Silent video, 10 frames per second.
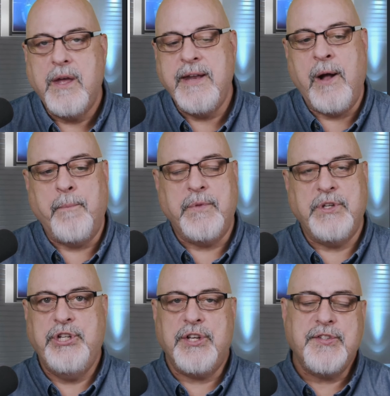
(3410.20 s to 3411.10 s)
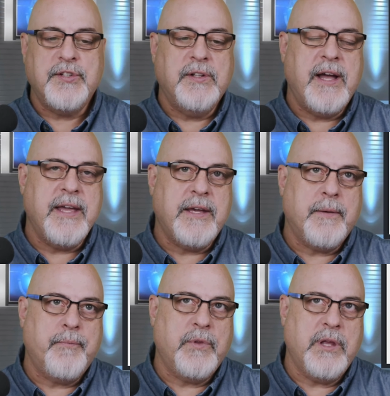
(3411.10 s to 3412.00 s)
Now, just like
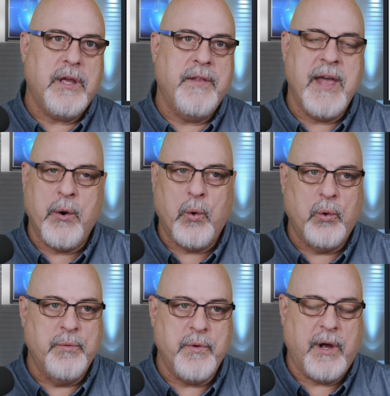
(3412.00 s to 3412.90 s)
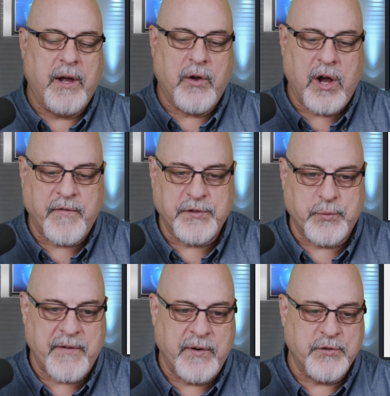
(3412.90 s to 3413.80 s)
in that old office
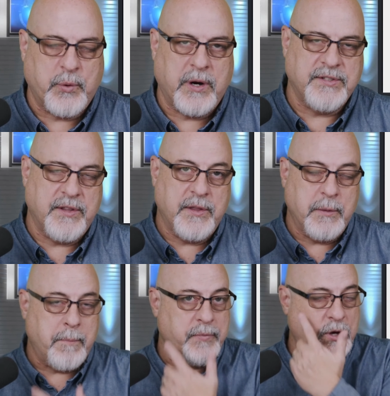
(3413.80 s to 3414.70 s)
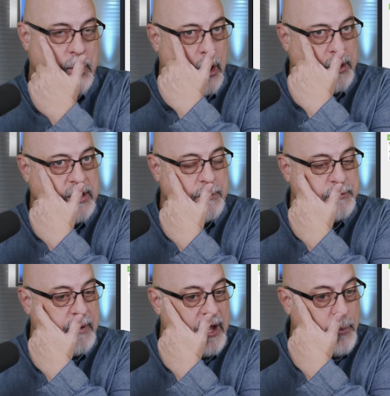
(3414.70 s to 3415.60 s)
reference where I said that the cart
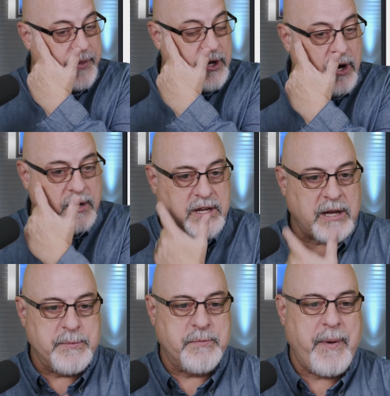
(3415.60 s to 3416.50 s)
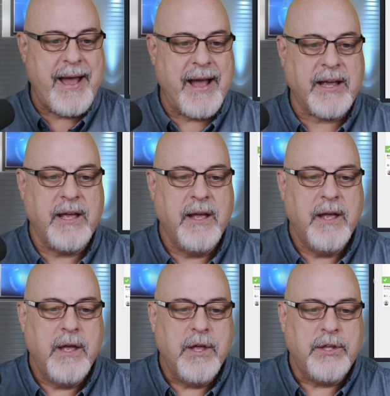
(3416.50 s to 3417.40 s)
comes by, when the cart comes back,
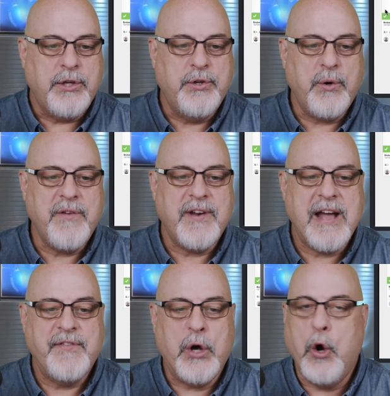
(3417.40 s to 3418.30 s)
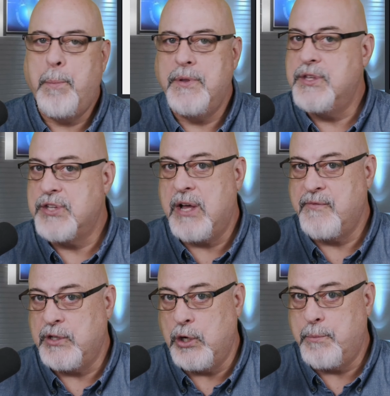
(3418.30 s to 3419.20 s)
you don't even have to open this
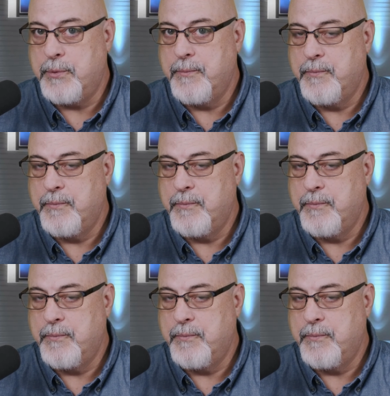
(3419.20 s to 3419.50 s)
envelope